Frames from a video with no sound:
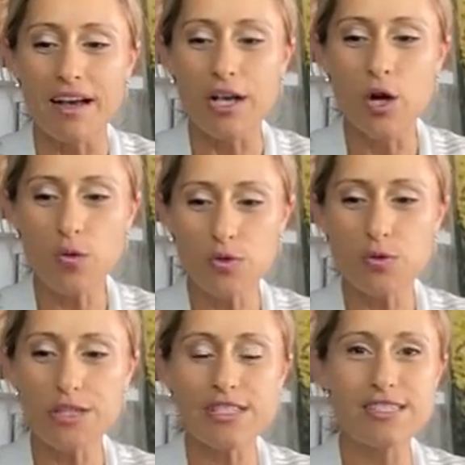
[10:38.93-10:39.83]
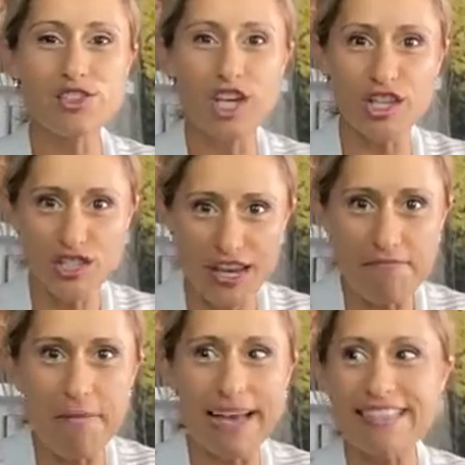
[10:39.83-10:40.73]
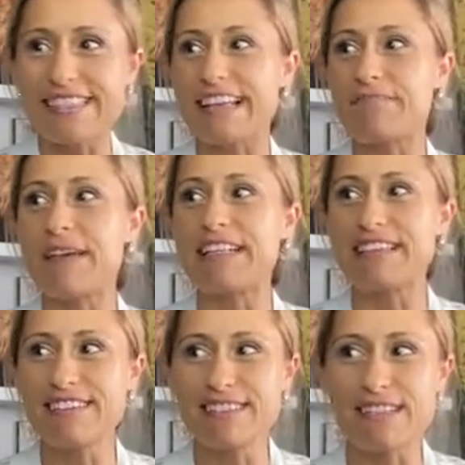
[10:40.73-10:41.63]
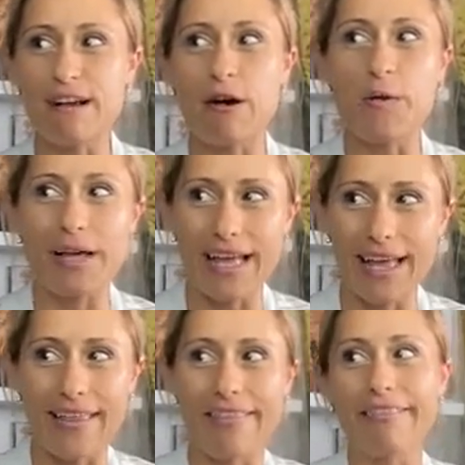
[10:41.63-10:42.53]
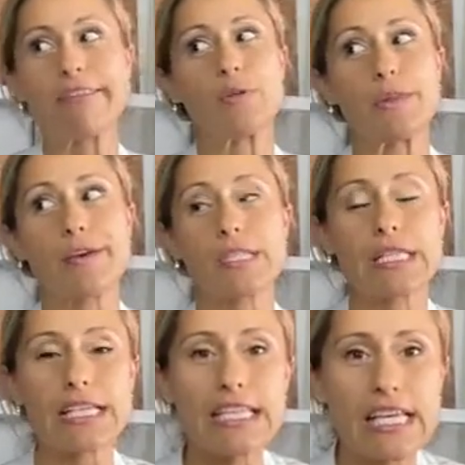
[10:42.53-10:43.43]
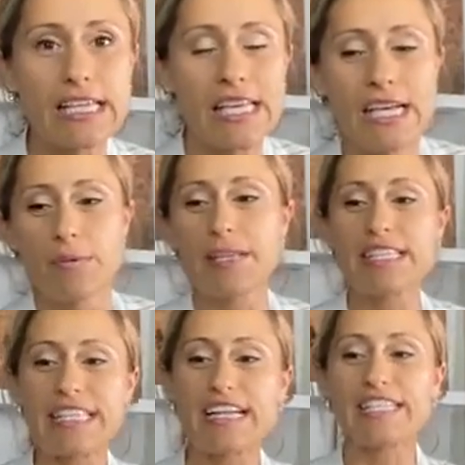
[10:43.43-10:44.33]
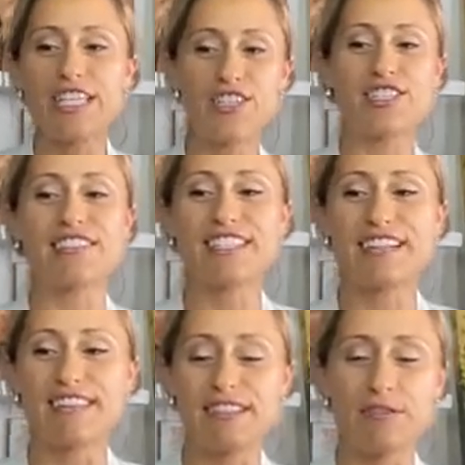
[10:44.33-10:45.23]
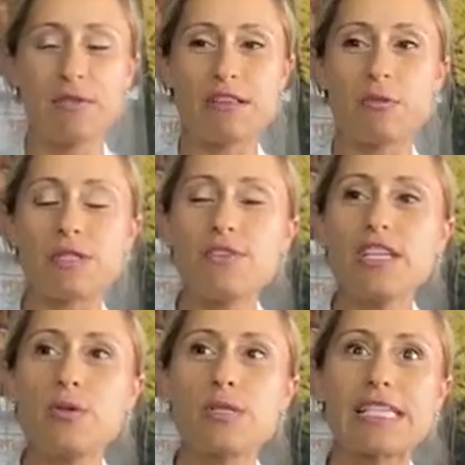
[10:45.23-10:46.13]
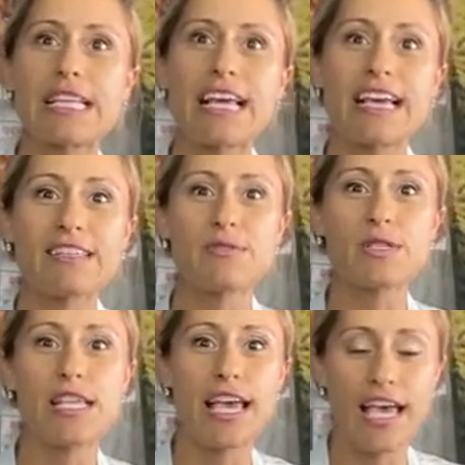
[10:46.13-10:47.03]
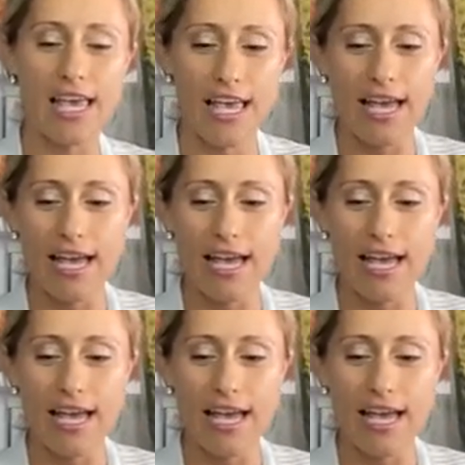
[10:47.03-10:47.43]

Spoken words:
go through this changing of mindset many years ago, and 2019 when I started teaching and starting doing those videos, and I had to say,